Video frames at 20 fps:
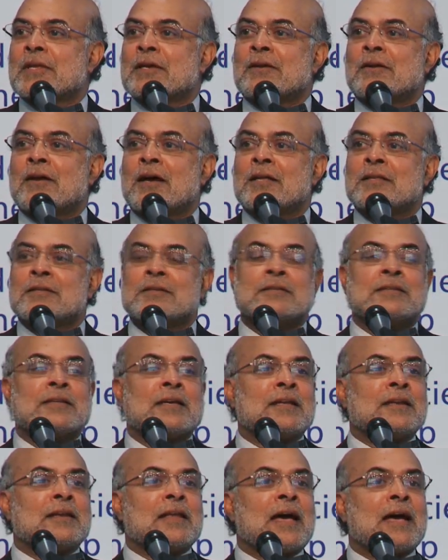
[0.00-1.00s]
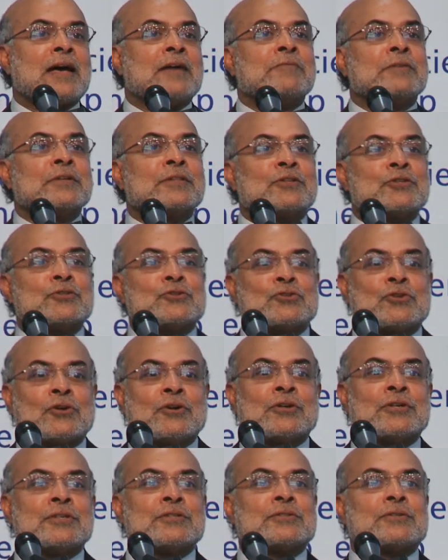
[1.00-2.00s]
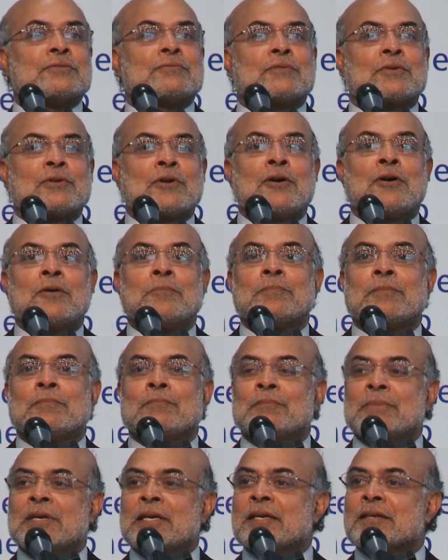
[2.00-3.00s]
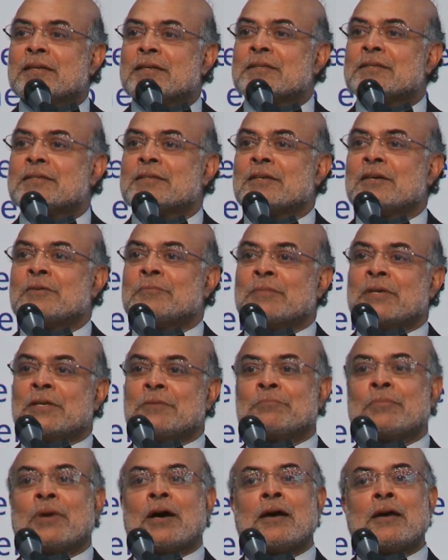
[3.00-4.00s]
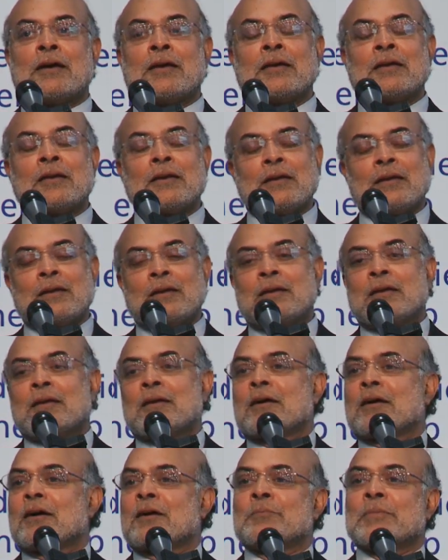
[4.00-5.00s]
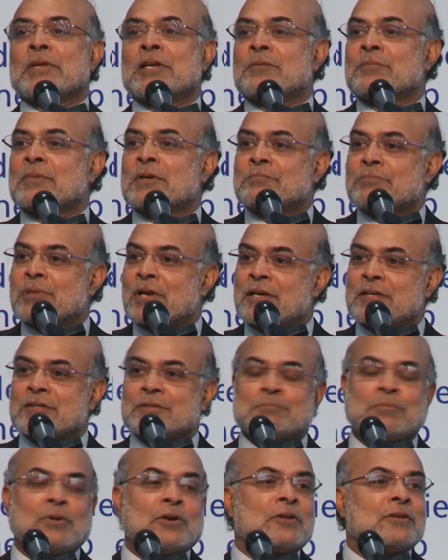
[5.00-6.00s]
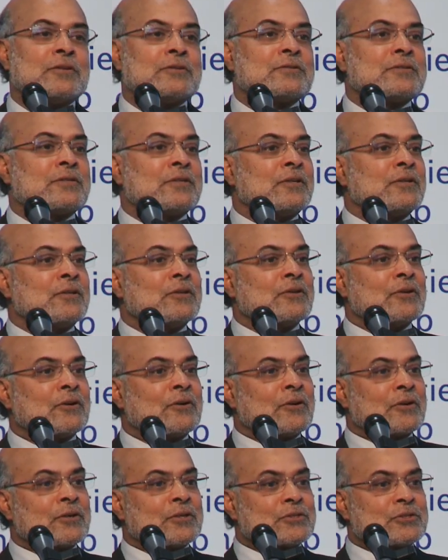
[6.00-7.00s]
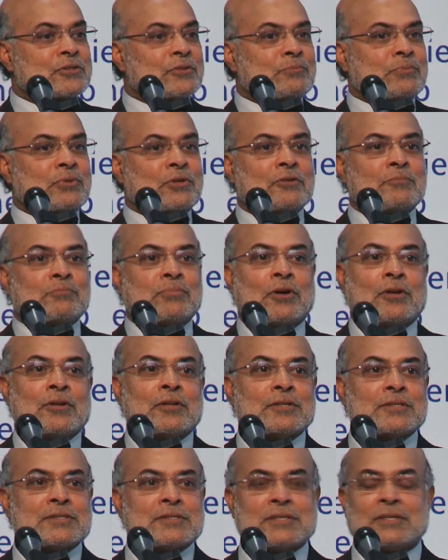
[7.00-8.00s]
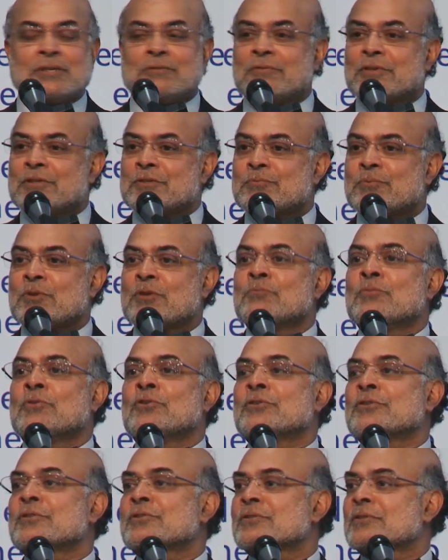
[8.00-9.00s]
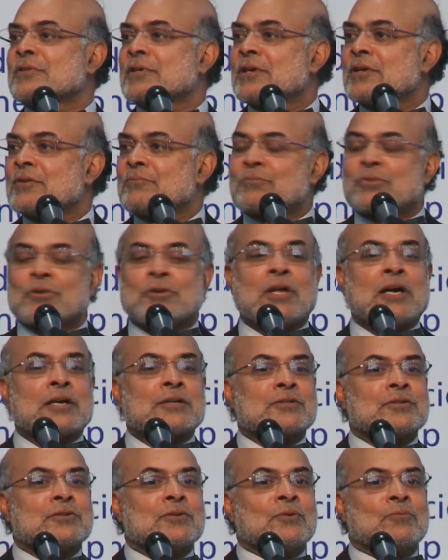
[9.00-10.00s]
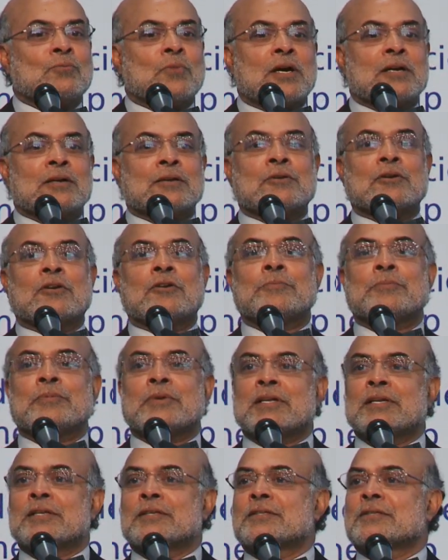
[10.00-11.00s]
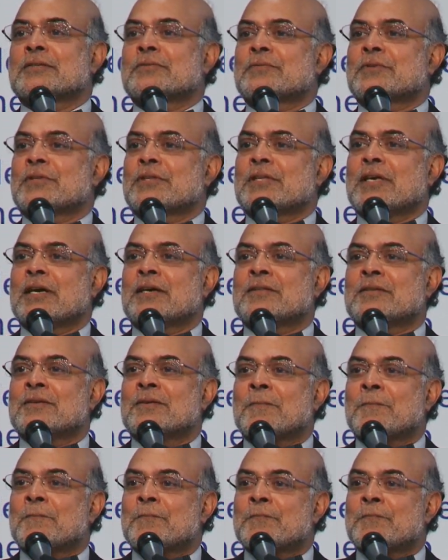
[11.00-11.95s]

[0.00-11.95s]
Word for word: Rather than having the choice of crop being determined by a minimum price policy or a support policy which promotes production of one crop relative to the other.